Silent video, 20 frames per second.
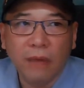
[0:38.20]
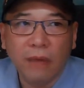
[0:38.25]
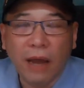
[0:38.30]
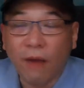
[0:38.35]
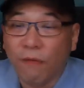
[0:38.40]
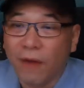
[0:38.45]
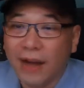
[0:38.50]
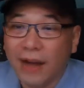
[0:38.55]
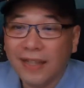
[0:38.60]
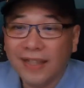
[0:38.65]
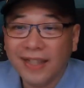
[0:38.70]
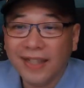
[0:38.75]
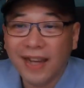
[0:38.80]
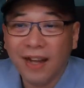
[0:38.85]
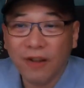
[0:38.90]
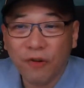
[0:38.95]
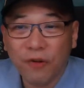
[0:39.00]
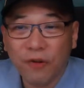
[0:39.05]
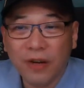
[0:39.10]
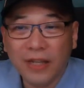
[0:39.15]
advanced
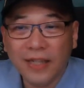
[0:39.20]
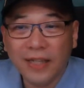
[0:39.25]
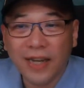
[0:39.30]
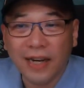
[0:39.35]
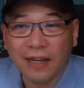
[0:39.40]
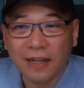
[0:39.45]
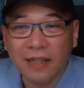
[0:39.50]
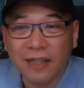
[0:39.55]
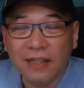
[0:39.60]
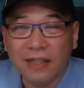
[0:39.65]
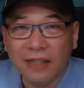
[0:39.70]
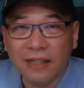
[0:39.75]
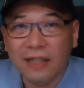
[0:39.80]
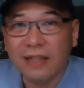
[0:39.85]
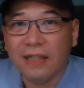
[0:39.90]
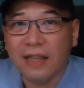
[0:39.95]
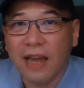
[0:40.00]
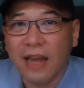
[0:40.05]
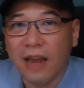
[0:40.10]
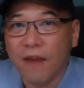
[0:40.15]
coloring techniques
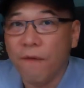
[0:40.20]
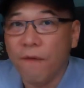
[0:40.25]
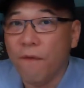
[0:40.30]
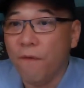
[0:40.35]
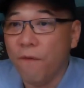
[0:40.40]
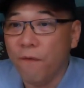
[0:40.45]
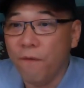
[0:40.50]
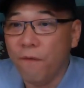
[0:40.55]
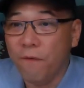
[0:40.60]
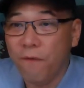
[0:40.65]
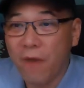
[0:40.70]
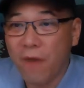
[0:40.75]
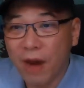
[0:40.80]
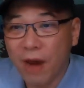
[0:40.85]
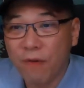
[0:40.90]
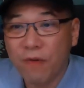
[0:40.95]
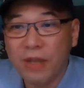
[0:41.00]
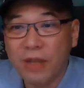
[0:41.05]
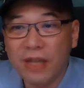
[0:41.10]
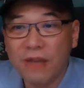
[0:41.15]
is a
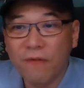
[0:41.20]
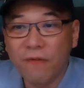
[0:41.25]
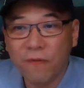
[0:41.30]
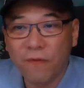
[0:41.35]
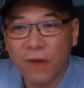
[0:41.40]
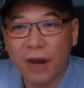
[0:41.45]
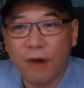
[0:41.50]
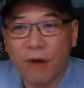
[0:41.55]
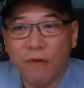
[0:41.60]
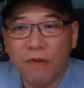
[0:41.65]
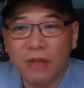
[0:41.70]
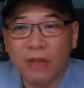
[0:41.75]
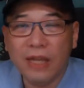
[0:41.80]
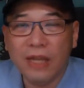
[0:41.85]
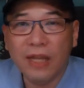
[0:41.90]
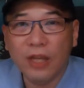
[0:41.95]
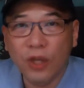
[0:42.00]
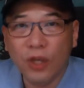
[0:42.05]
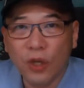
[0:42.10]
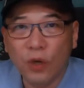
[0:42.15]
very
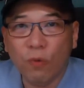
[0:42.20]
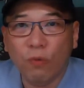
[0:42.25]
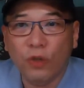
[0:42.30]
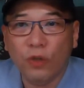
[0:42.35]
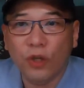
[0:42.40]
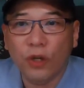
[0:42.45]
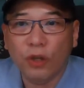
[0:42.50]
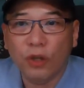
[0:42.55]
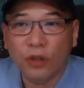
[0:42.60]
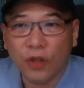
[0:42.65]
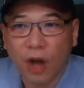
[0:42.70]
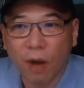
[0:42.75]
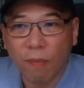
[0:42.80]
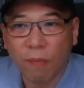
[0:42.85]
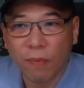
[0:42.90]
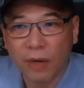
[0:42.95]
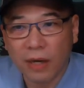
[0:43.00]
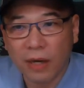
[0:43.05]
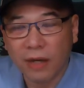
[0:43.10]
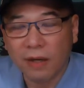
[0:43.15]
huge
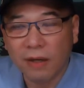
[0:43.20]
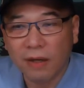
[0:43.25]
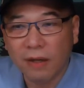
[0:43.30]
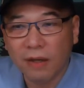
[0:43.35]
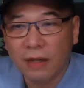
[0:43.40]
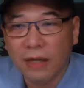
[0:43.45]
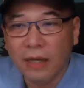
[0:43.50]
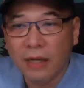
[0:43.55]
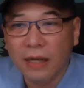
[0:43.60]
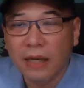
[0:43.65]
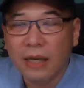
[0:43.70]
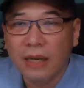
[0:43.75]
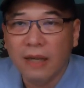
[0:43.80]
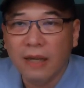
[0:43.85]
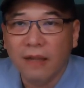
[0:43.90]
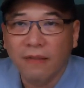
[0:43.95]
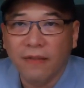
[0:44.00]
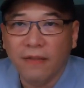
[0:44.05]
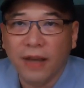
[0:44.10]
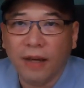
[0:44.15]
topic
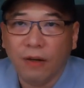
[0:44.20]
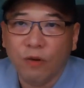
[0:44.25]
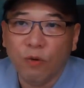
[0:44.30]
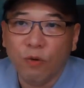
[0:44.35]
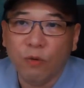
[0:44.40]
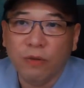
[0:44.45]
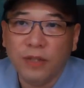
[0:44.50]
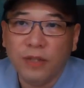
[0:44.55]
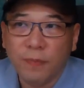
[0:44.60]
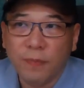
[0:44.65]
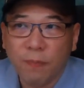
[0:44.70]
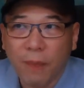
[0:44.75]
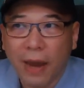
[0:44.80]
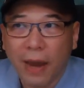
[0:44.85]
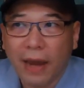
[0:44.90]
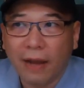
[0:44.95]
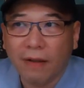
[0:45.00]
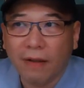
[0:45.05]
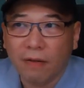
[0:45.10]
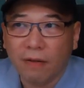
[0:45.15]
that could
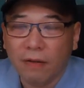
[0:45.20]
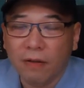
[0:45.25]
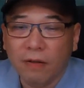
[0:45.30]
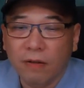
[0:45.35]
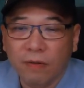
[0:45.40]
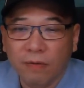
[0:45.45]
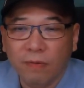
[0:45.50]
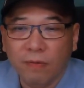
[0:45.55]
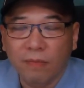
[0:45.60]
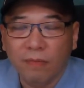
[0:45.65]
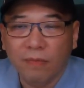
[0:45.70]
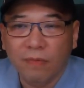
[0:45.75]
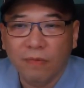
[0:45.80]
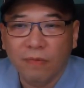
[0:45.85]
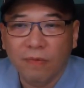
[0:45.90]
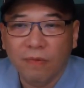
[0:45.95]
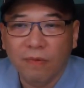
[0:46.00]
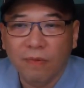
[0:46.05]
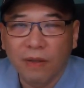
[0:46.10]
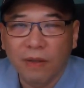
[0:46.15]
span
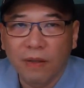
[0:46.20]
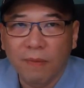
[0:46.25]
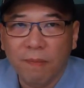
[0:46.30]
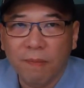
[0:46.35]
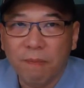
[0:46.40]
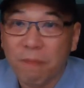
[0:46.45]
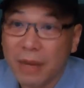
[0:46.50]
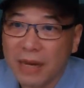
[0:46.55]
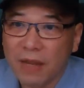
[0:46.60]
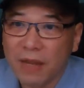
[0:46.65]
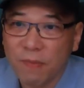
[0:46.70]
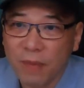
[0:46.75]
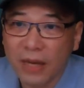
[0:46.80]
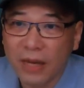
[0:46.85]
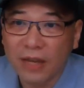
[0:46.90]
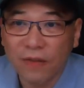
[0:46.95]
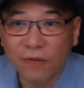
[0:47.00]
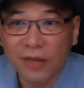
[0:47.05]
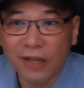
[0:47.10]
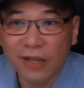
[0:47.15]

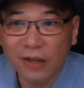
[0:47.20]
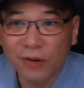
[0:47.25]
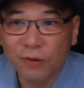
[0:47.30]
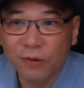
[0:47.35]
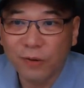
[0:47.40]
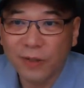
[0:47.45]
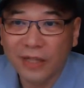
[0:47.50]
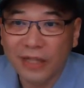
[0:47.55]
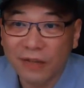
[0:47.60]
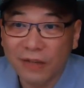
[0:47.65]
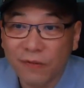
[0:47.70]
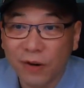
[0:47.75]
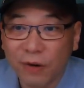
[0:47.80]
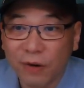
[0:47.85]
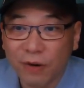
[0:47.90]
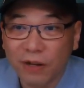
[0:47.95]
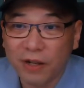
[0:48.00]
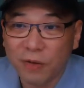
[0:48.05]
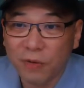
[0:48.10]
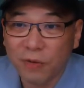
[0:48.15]
many videos if I
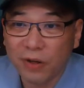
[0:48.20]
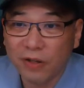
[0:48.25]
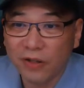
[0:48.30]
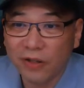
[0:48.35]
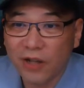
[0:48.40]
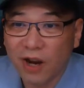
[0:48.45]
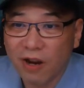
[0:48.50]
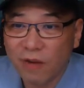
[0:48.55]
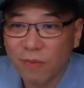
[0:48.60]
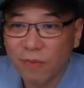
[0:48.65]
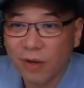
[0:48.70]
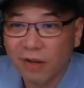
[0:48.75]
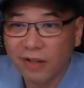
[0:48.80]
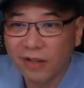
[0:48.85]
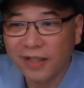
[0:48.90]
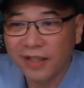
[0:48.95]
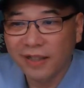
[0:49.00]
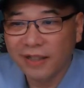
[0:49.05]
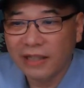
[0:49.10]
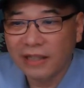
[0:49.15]
really want to talk about
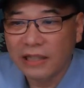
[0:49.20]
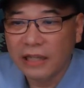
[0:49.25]
it.